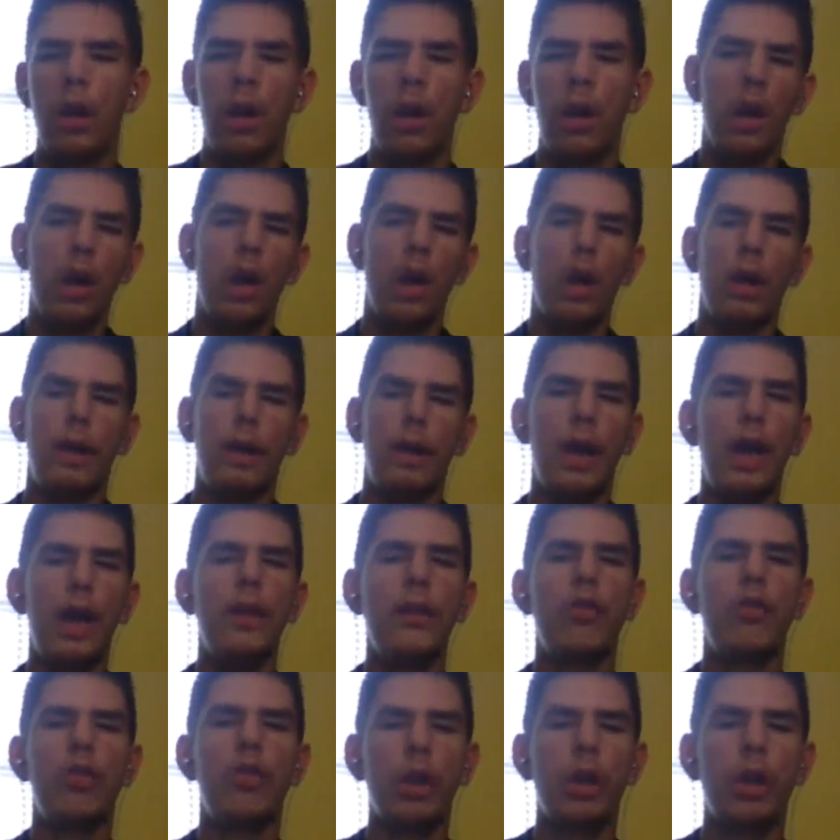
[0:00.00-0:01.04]
Can the
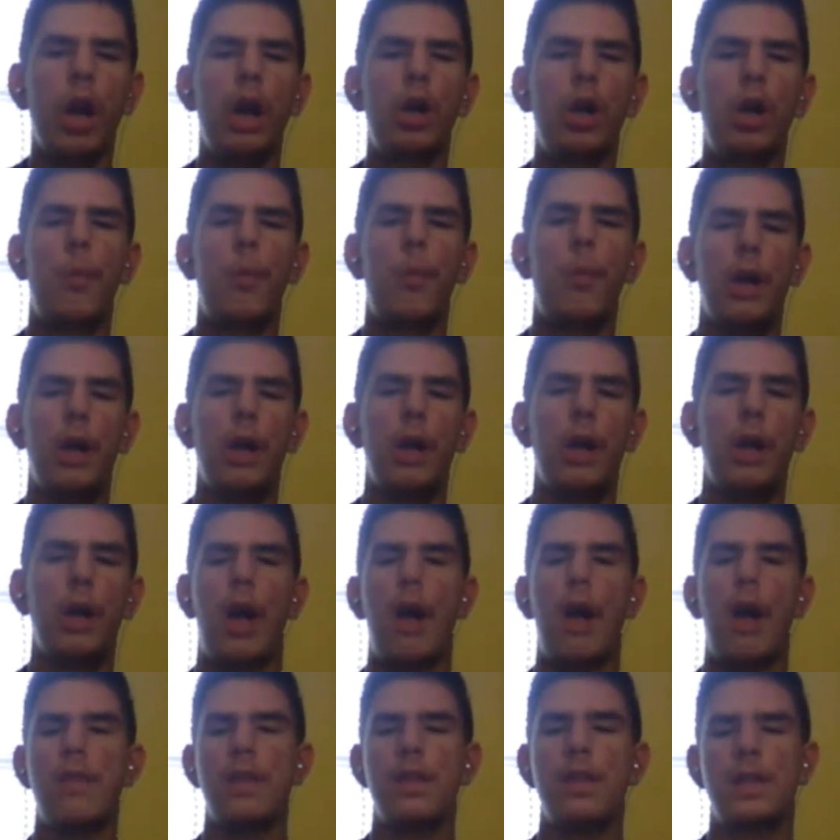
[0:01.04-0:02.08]
Chicago Bears have a
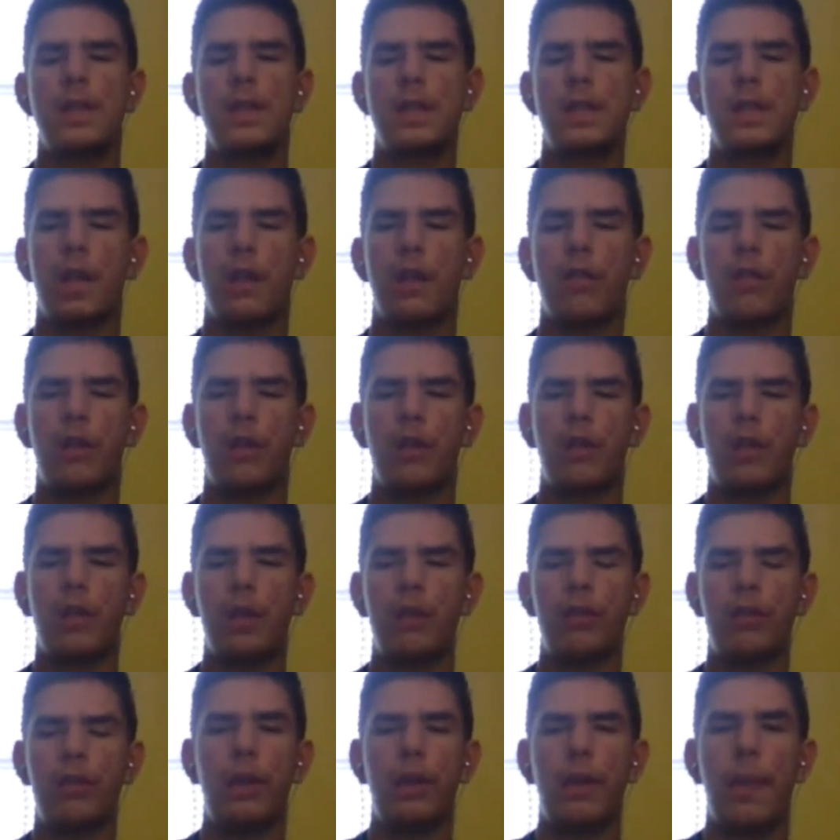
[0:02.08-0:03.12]
successful season
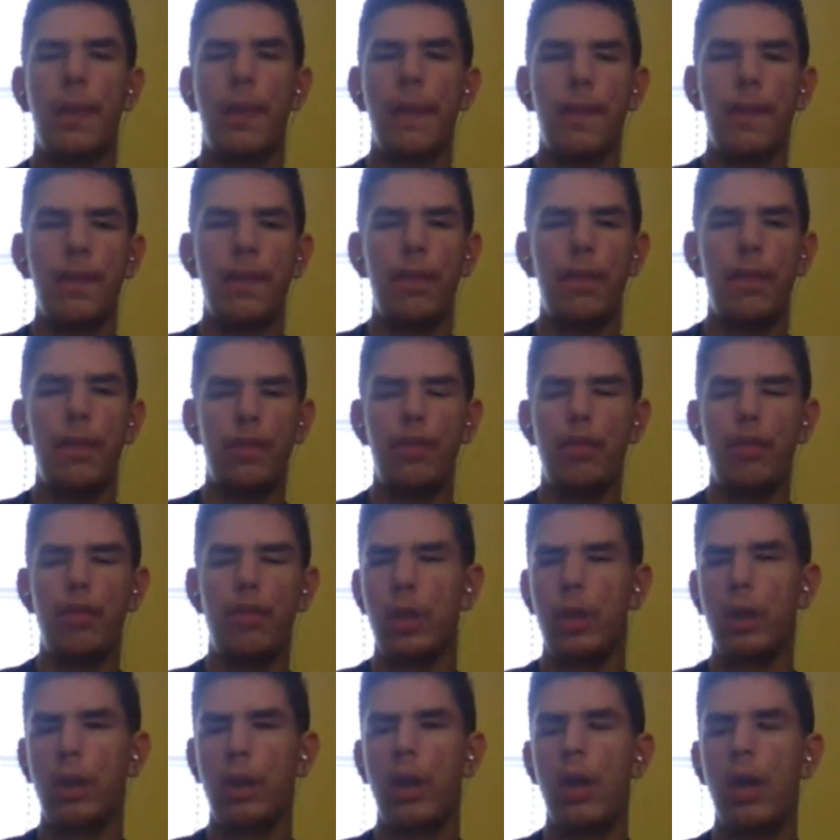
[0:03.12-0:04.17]
this year?
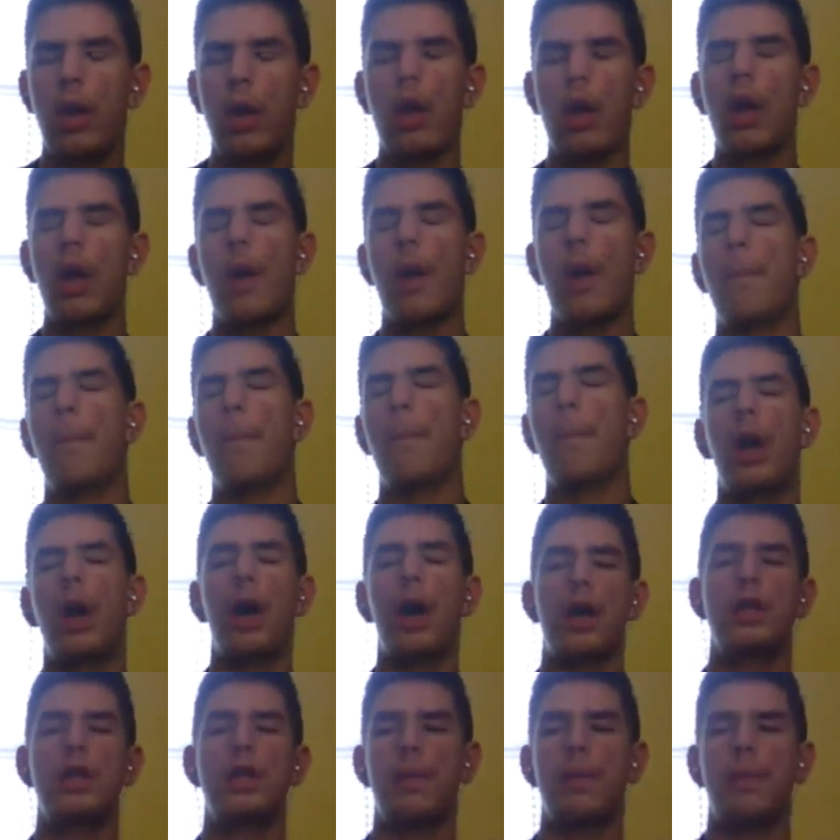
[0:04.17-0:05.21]
My honest
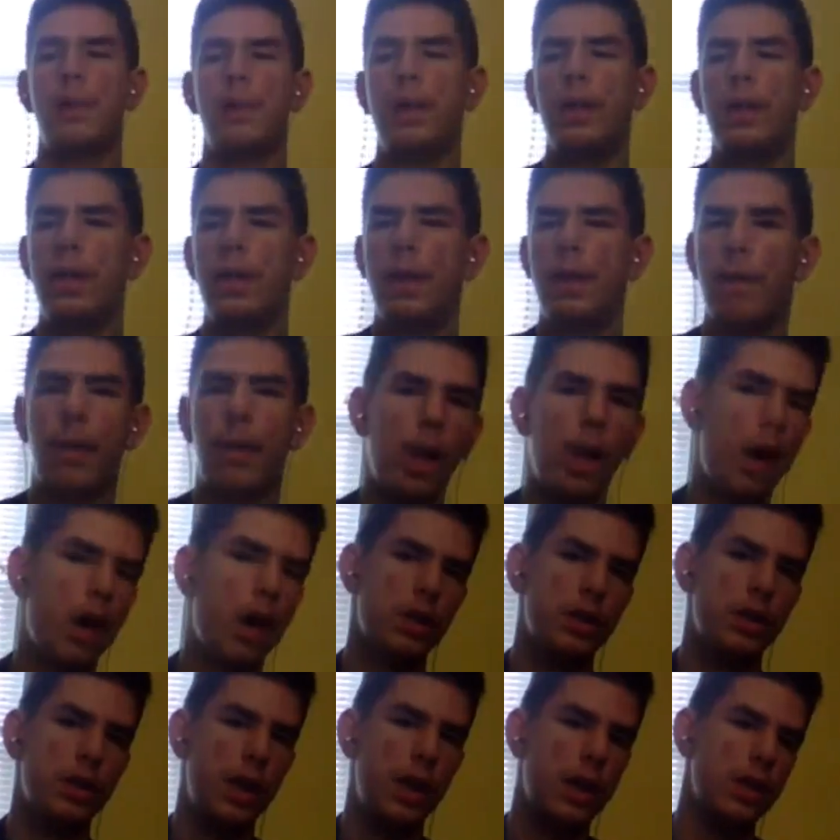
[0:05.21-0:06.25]
opinion and my honest
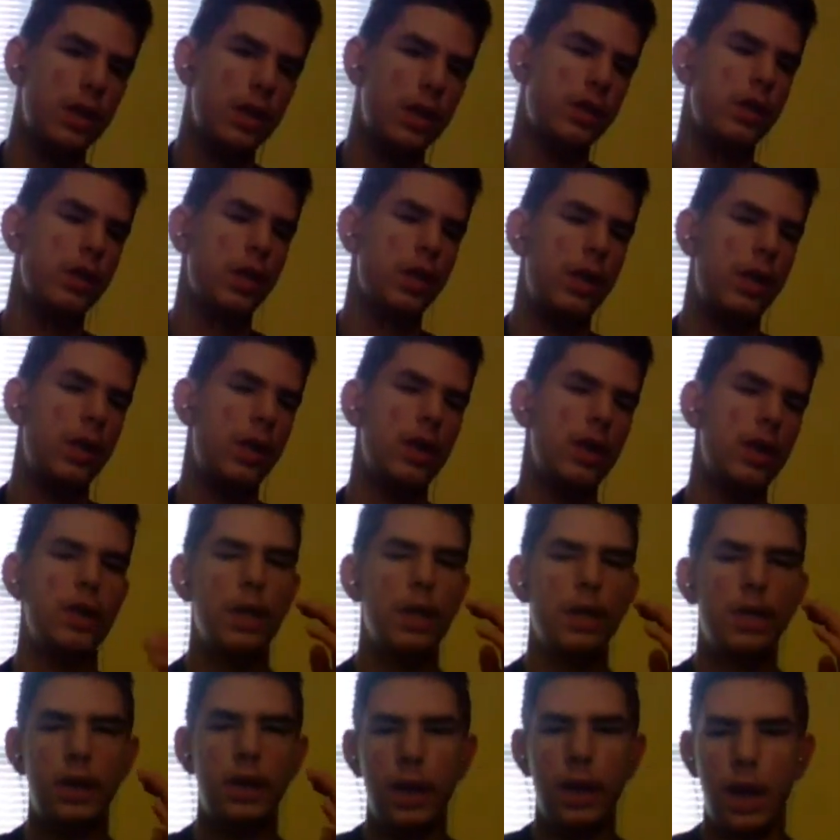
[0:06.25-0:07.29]
answer is
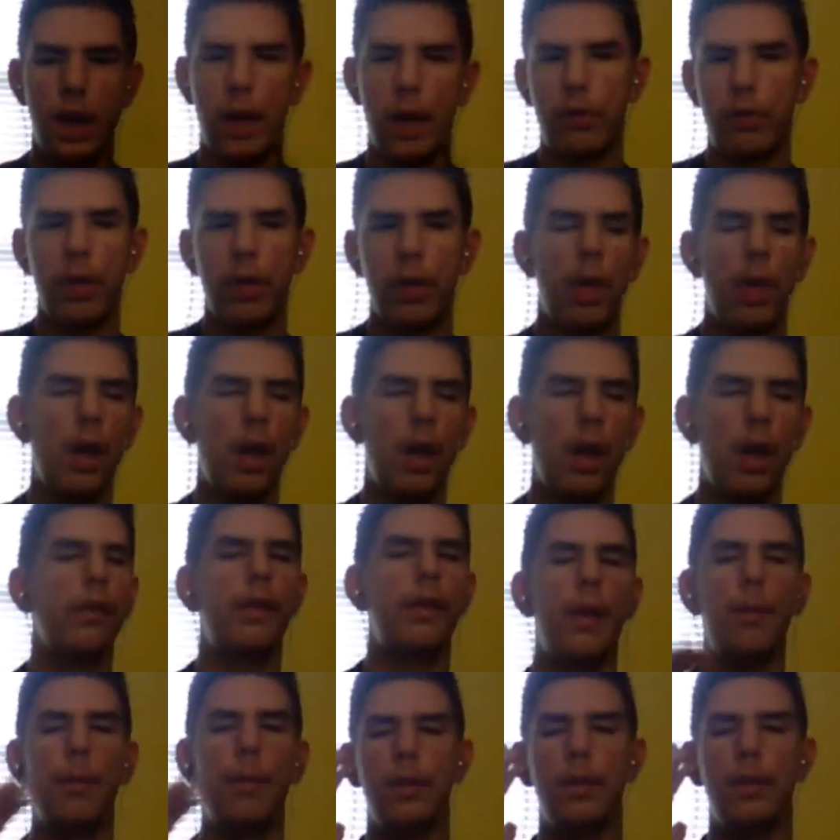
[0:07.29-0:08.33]
yes.
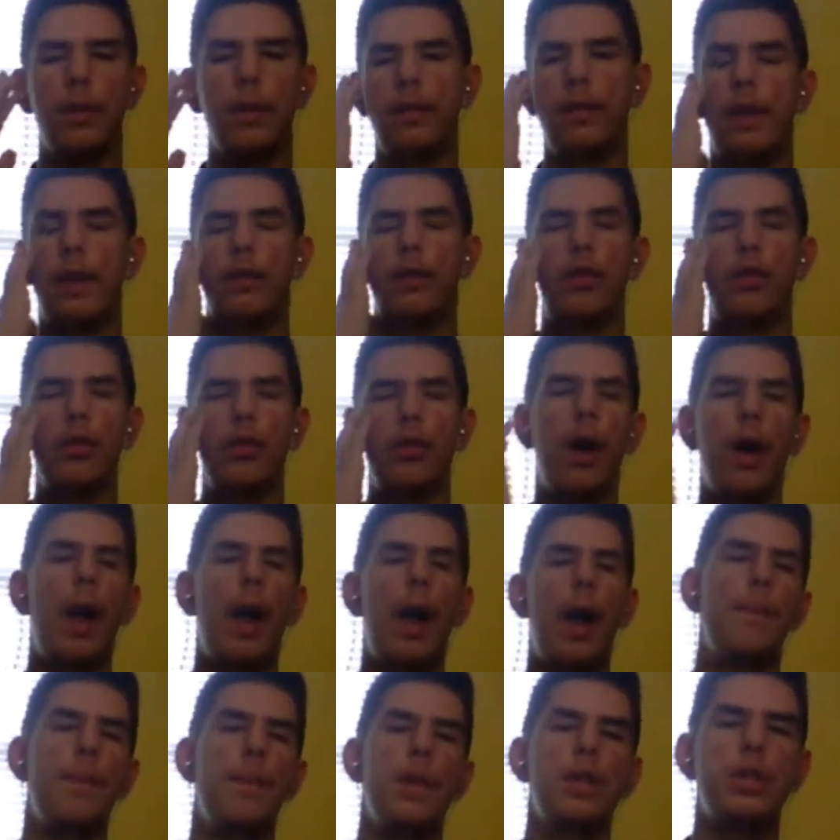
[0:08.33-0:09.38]
They do have
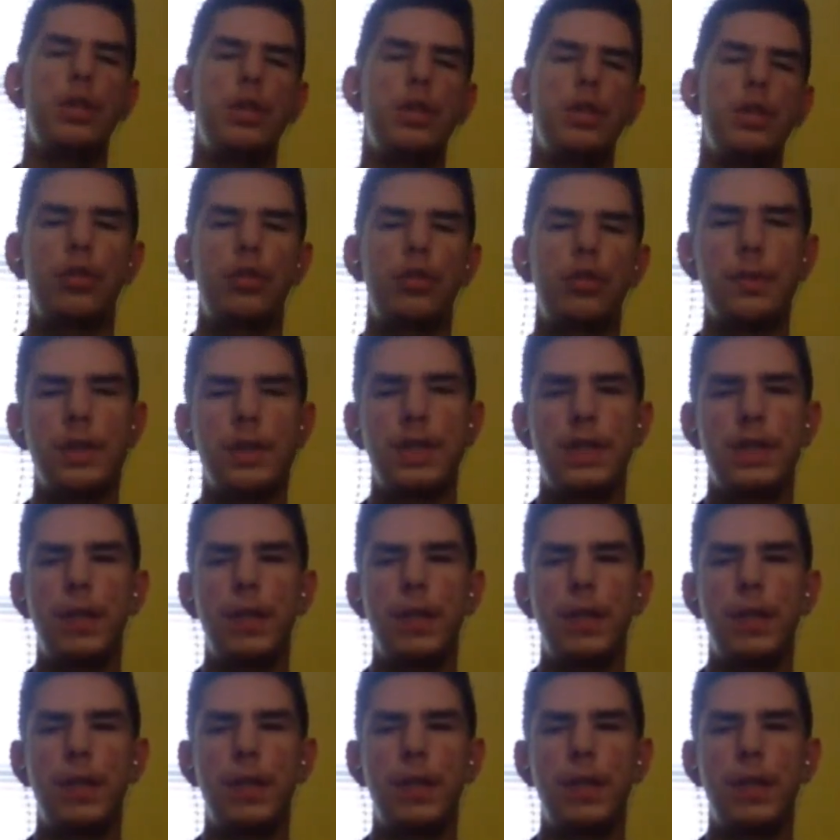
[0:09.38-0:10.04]
Mitchell Trubisky.